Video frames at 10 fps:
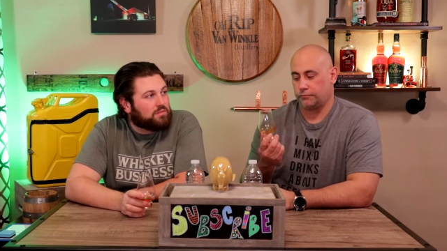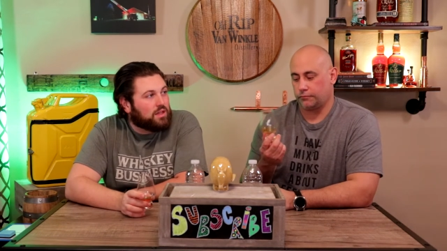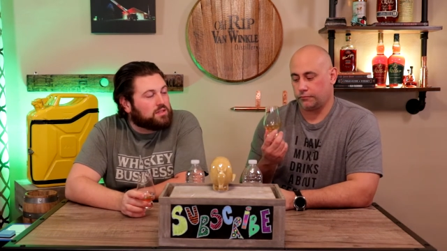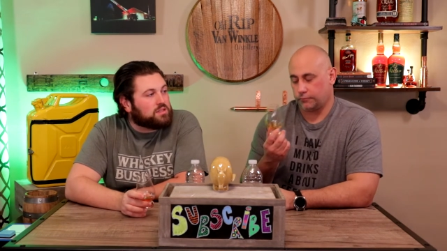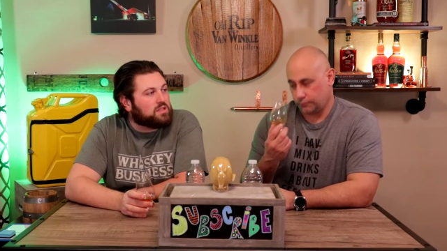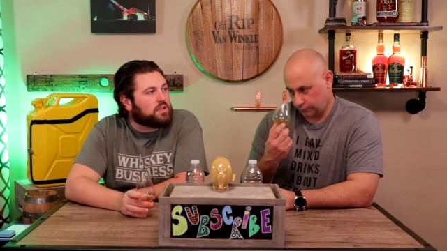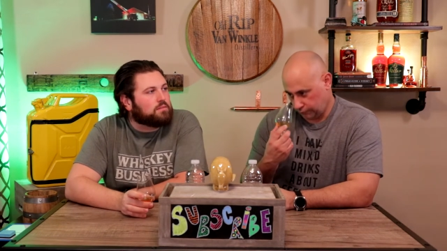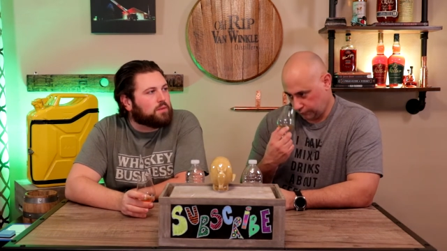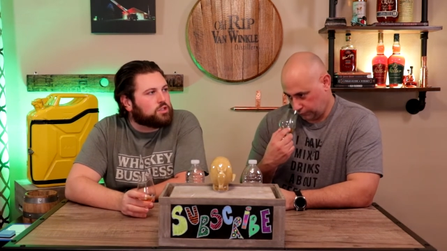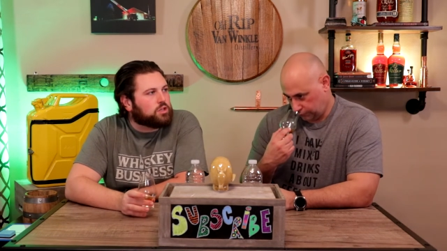Speaker 1: it doesn't
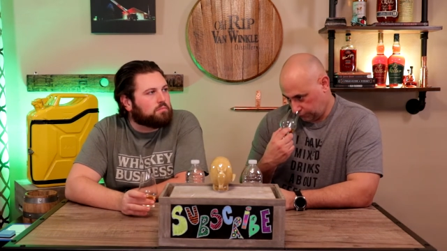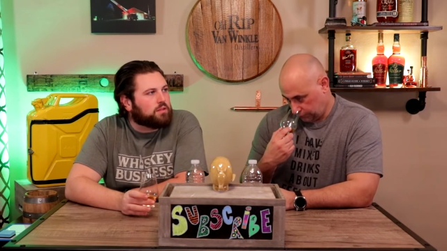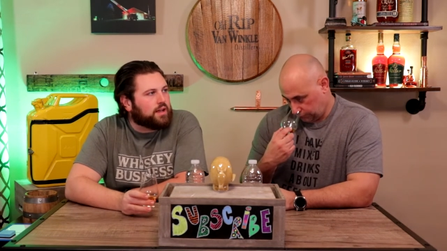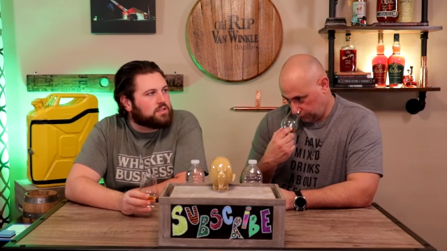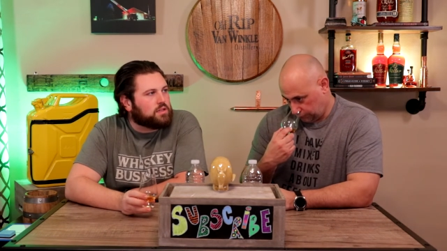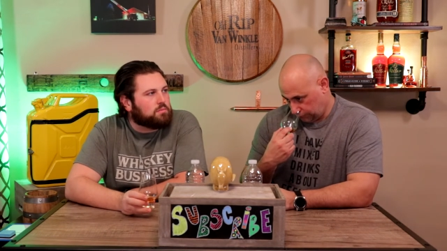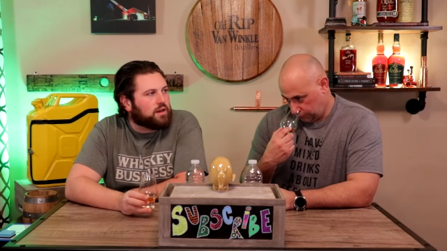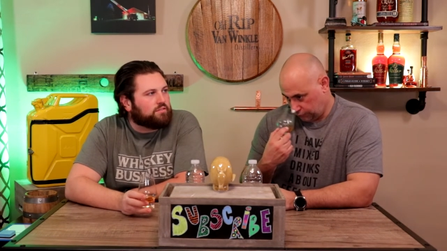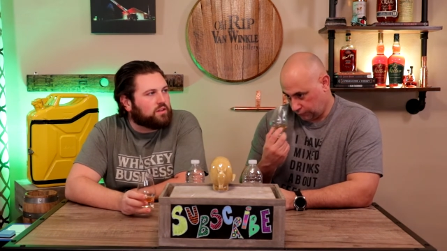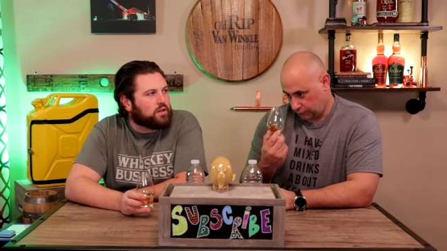need much complexity, but
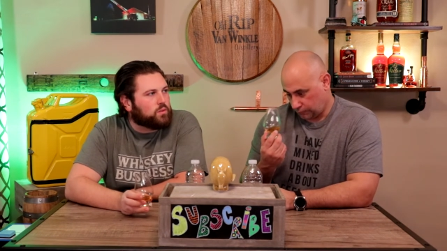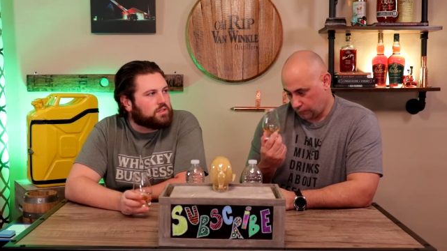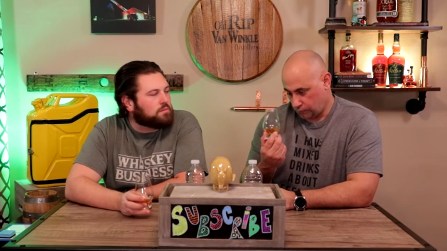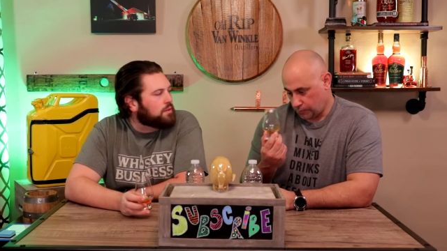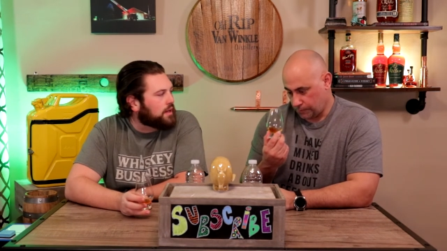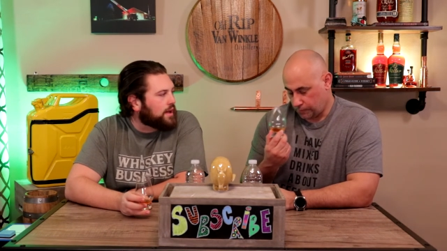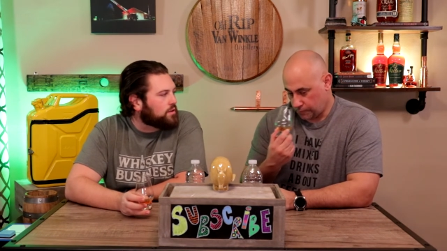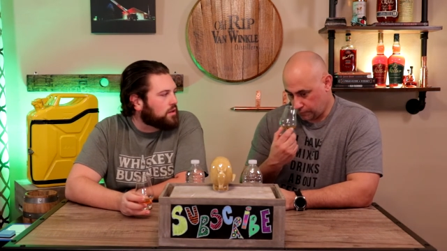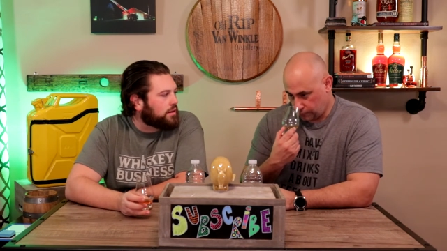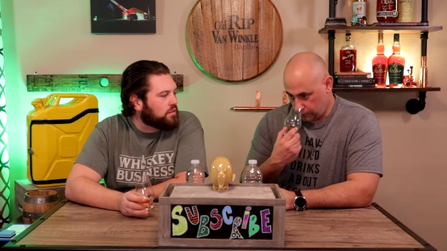I feel like we did pick out
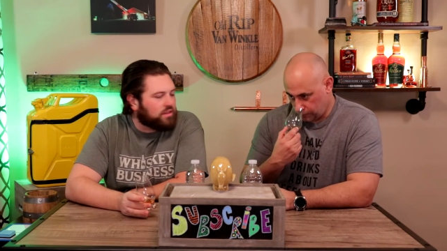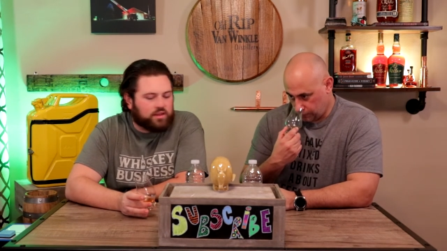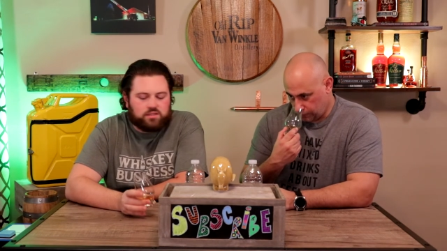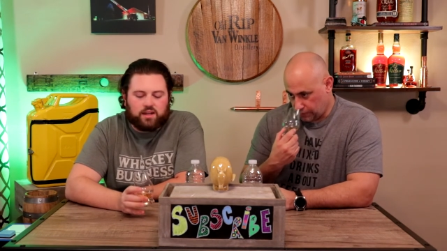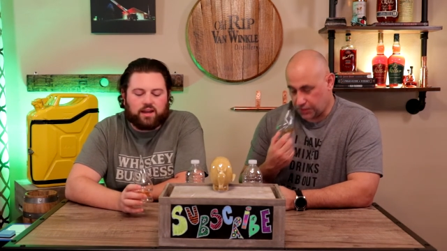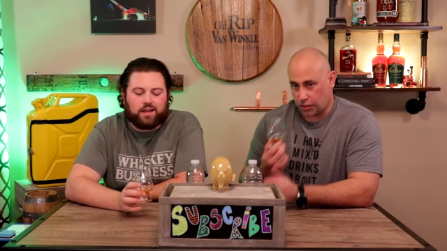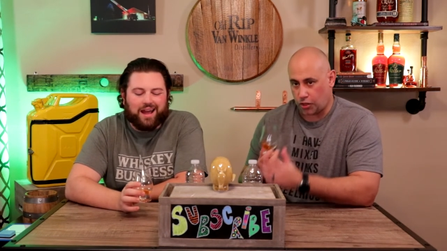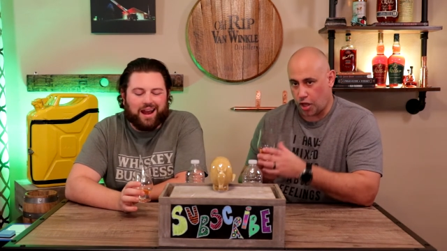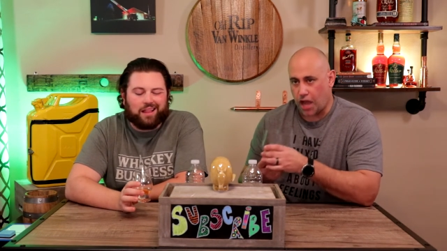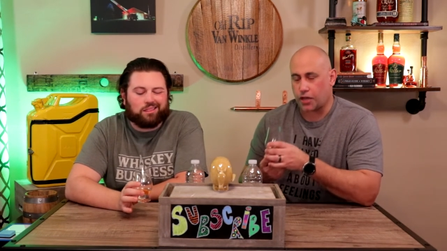a lot of things. And there's I, a
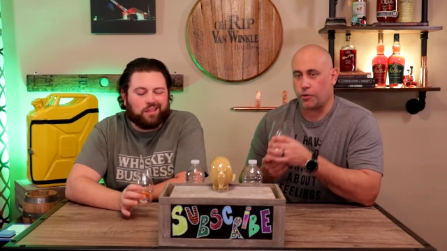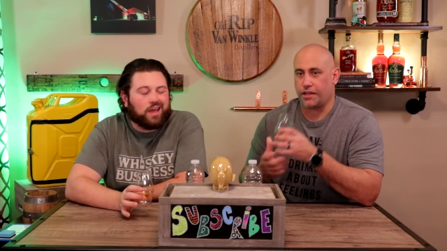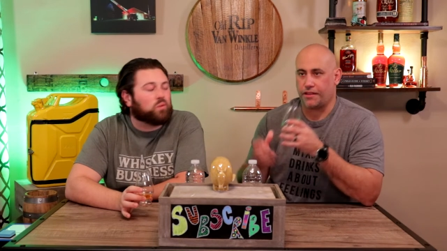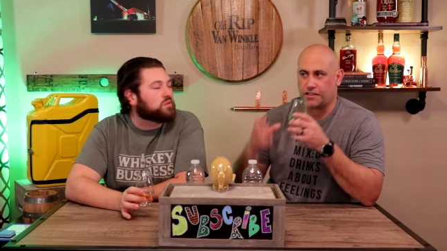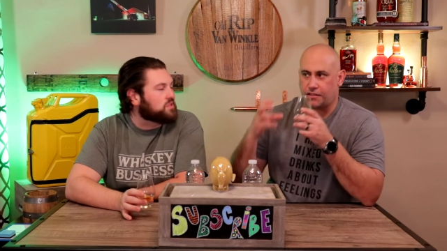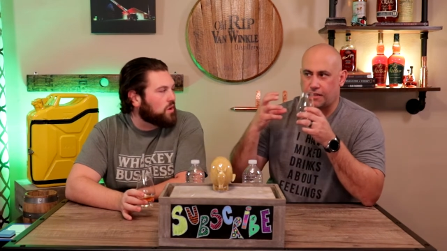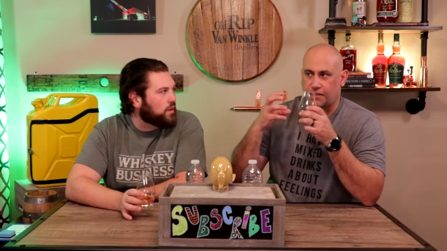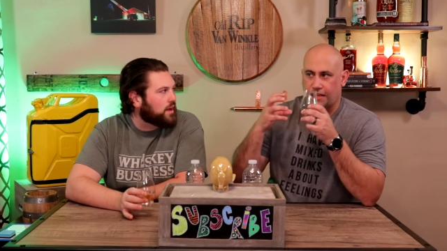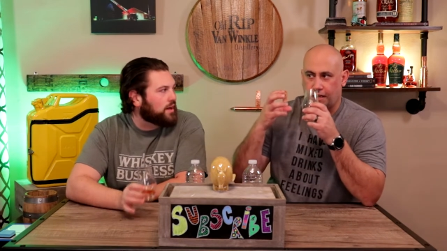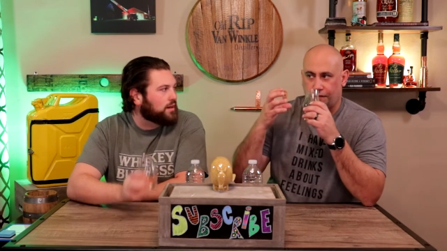and lot. I going, like there's,
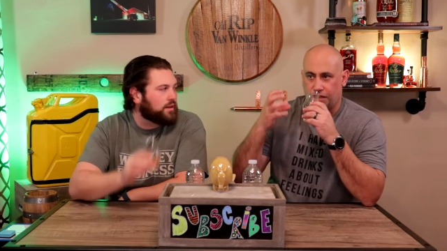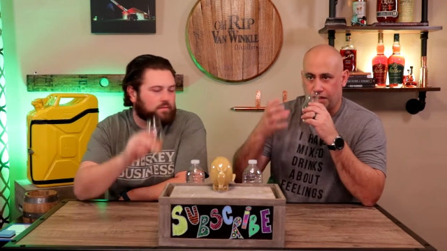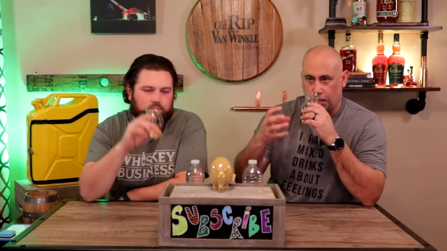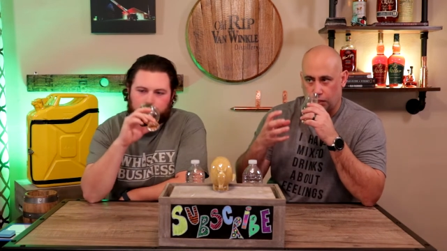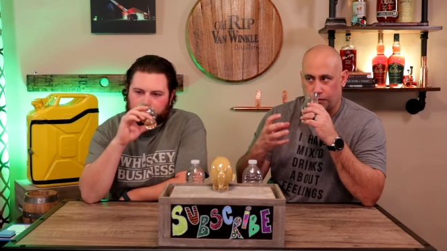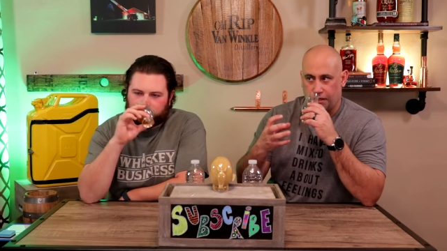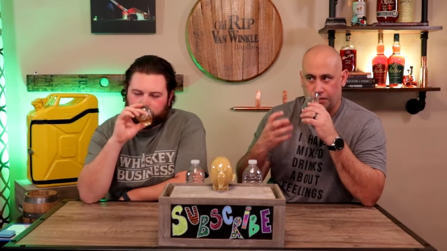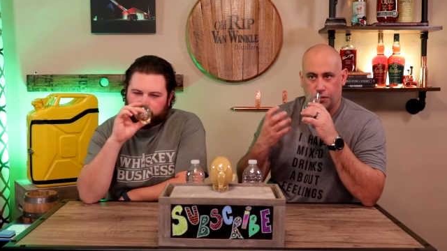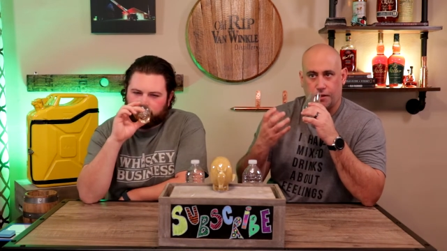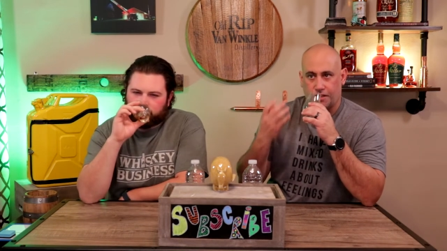there's like a
Speaker 2: vanilla in there
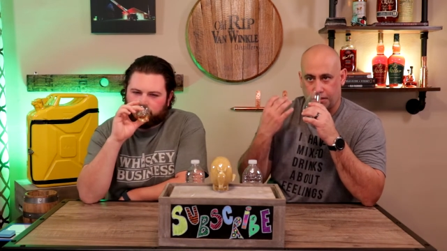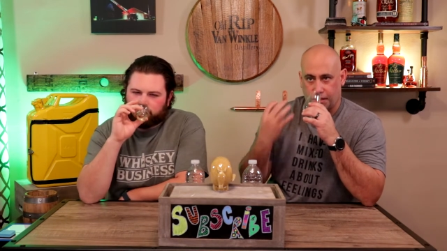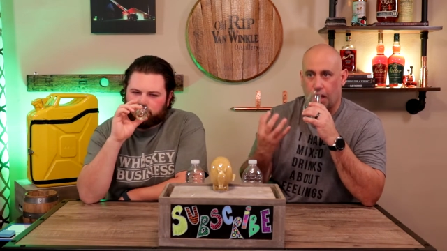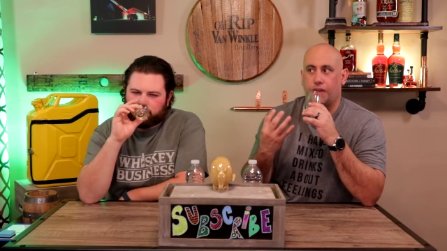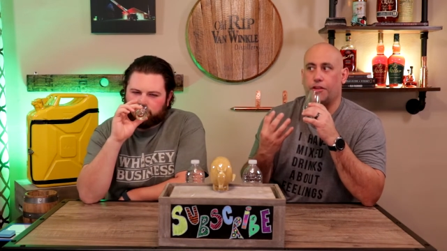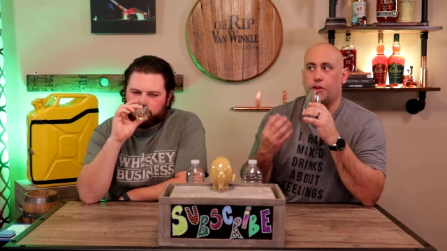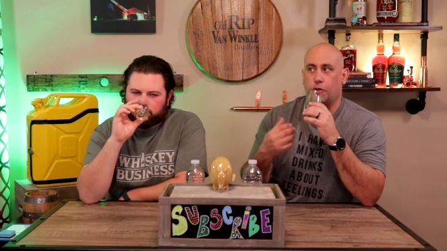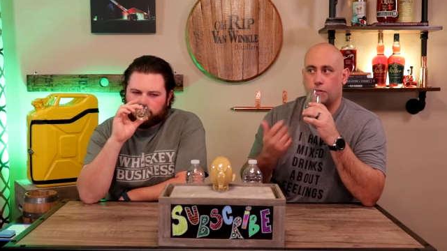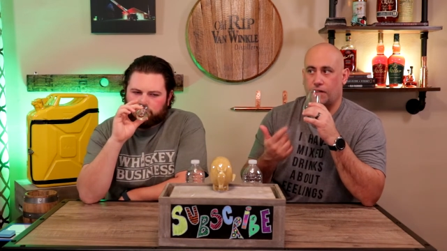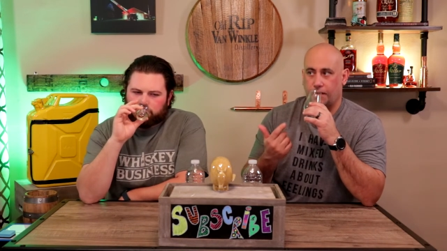too. I just got on the
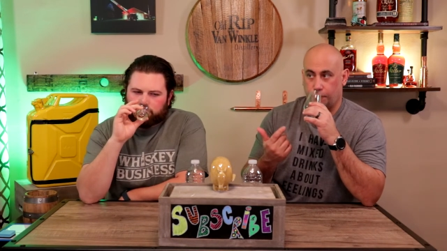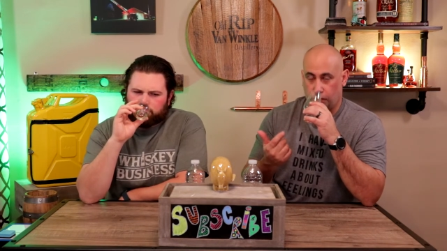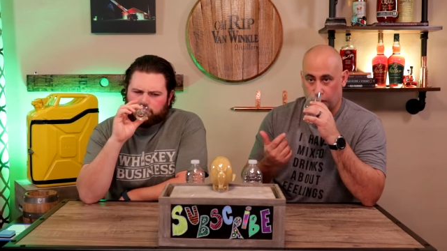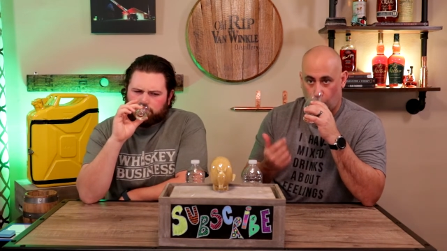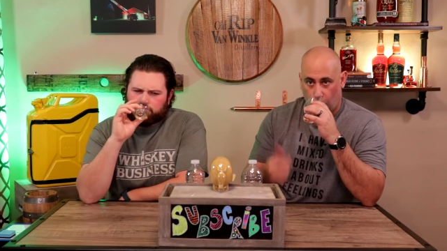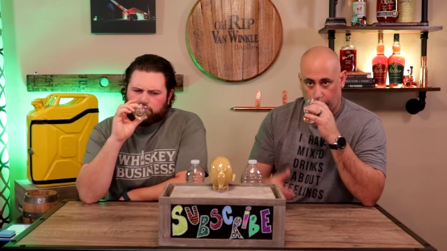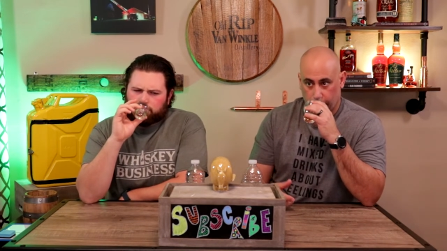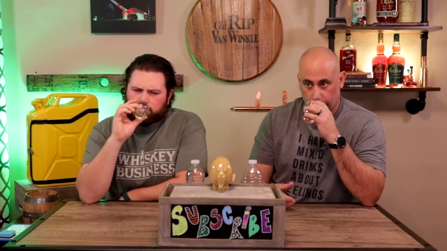nose when I with the water,